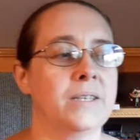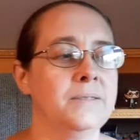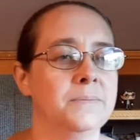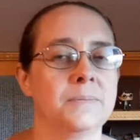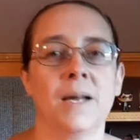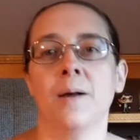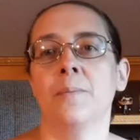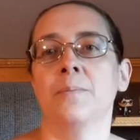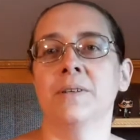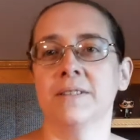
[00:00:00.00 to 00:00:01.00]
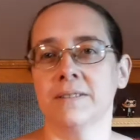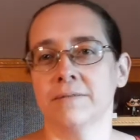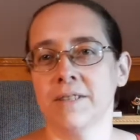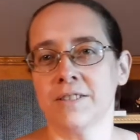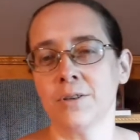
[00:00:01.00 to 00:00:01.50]
okay but
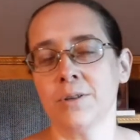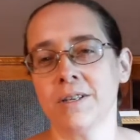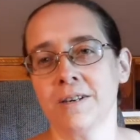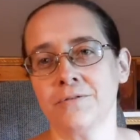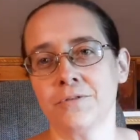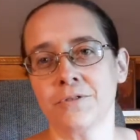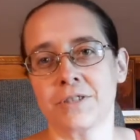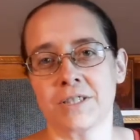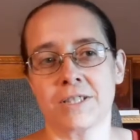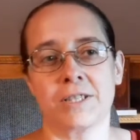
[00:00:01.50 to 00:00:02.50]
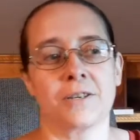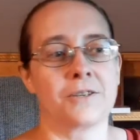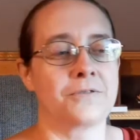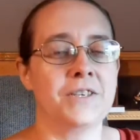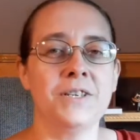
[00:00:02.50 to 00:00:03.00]
that's all I got for this
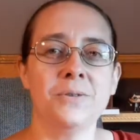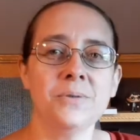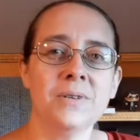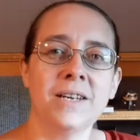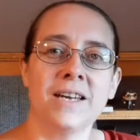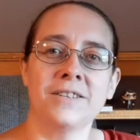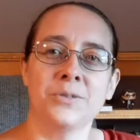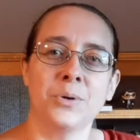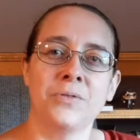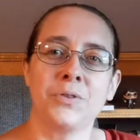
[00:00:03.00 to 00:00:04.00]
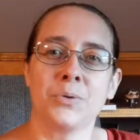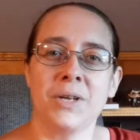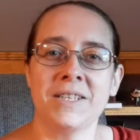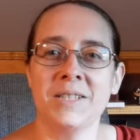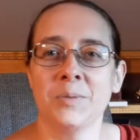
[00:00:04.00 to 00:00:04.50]
uh, video and so if
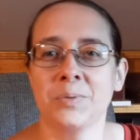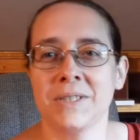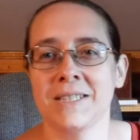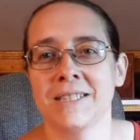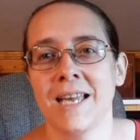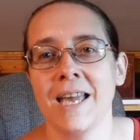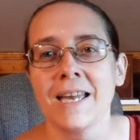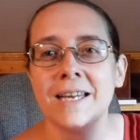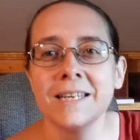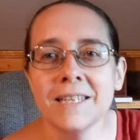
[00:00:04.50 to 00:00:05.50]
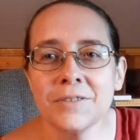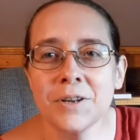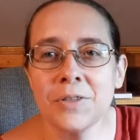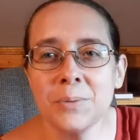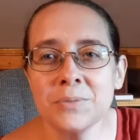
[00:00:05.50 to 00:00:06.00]
you liked it please
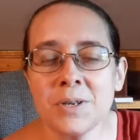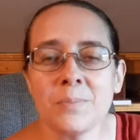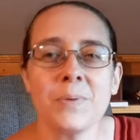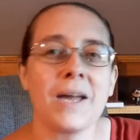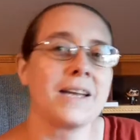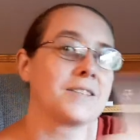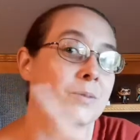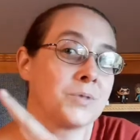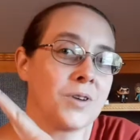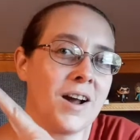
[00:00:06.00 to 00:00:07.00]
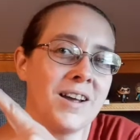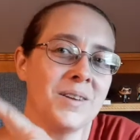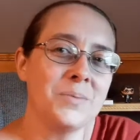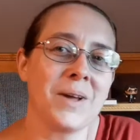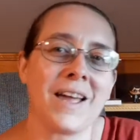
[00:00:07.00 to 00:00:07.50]
give it a thumbs up and
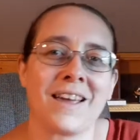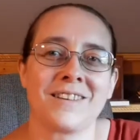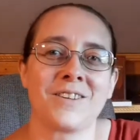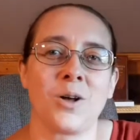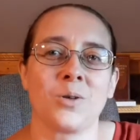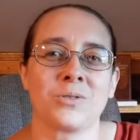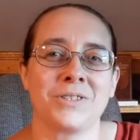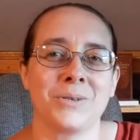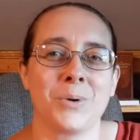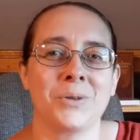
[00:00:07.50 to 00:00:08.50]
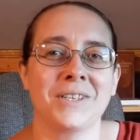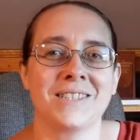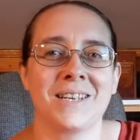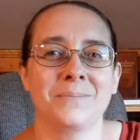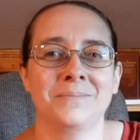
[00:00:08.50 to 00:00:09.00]
subscribe and I'll see you all
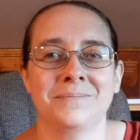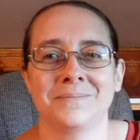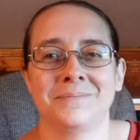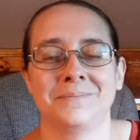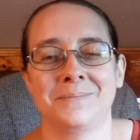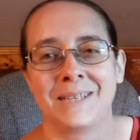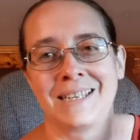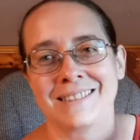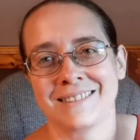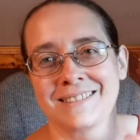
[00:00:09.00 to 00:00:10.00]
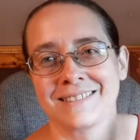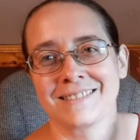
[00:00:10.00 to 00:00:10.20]
next time bye